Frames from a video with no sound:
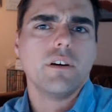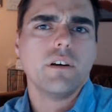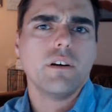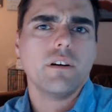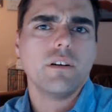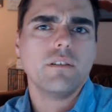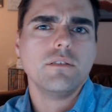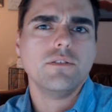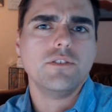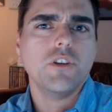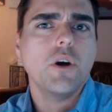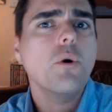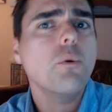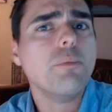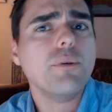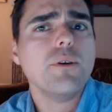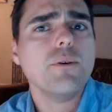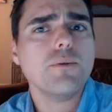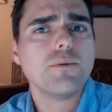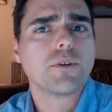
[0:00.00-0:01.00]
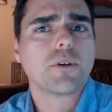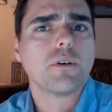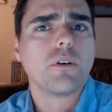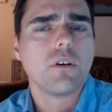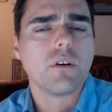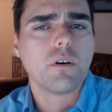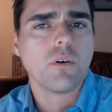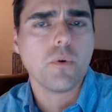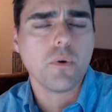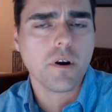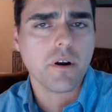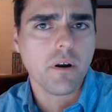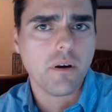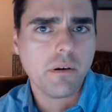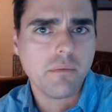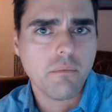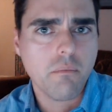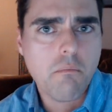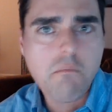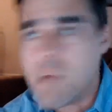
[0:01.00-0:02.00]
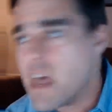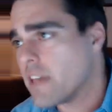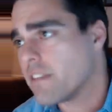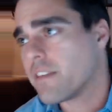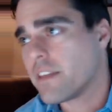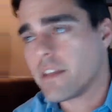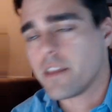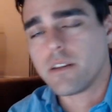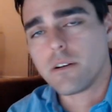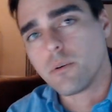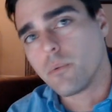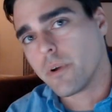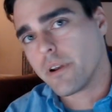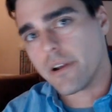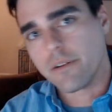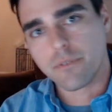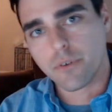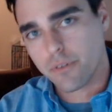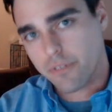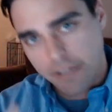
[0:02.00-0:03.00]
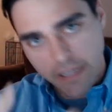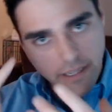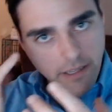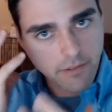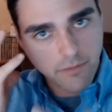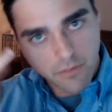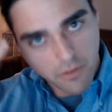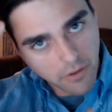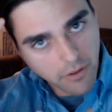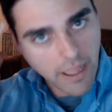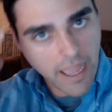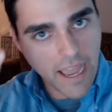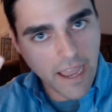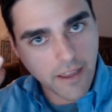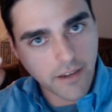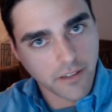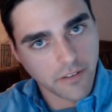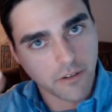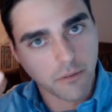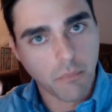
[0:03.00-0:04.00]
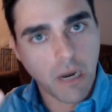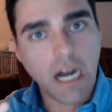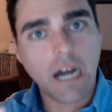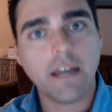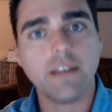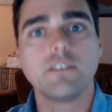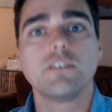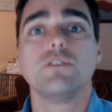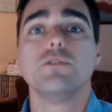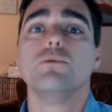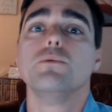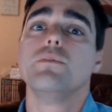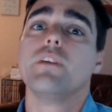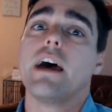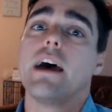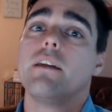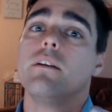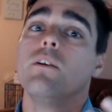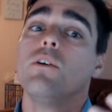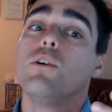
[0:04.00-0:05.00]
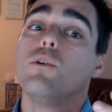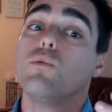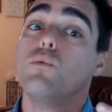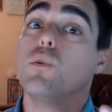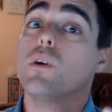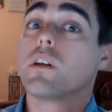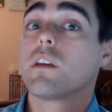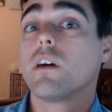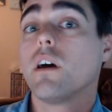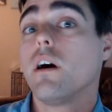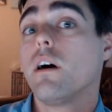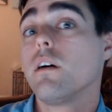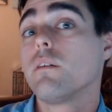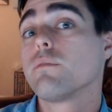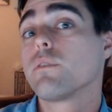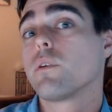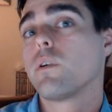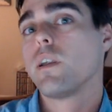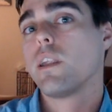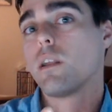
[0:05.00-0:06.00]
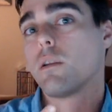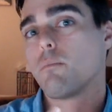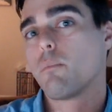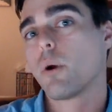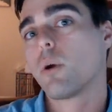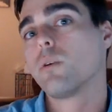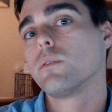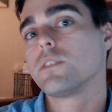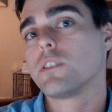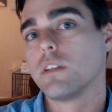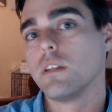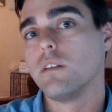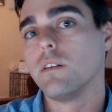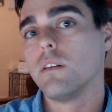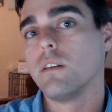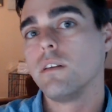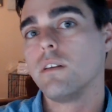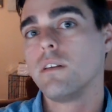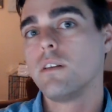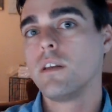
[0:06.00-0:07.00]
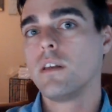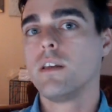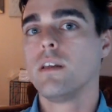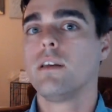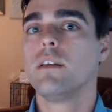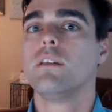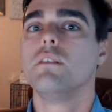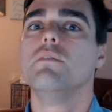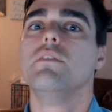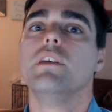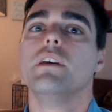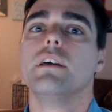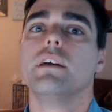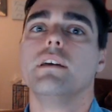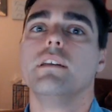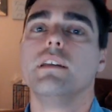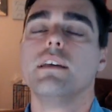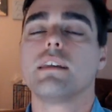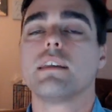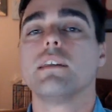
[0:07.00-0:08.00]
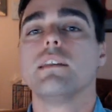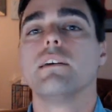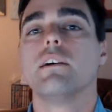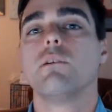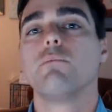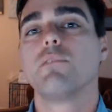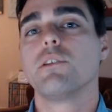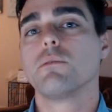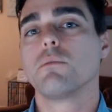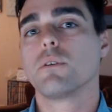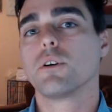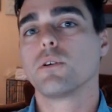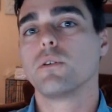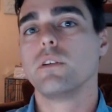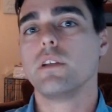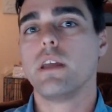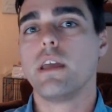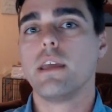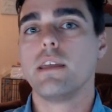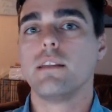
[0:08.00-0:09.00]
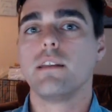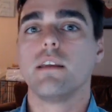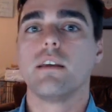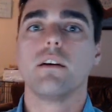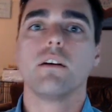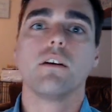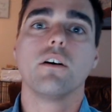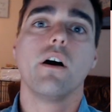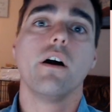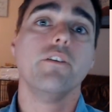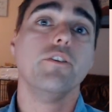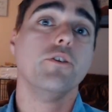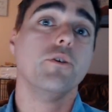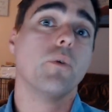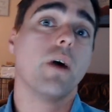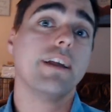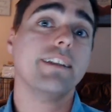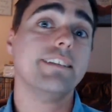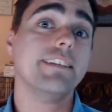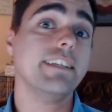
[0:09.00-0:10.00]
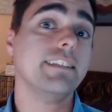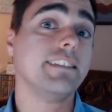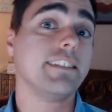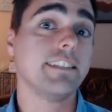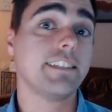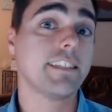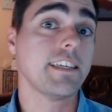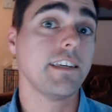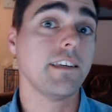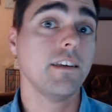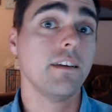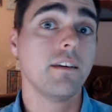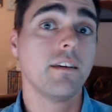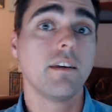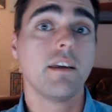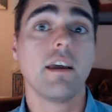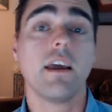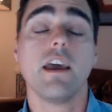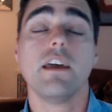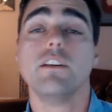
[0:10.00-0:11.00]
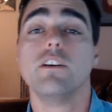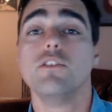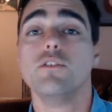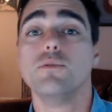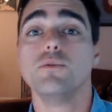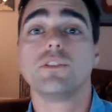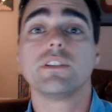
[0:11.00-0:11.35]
dope user or a meth head or whatever they had in their mind to that recovering person. Then it can help them create a new identity and a new set of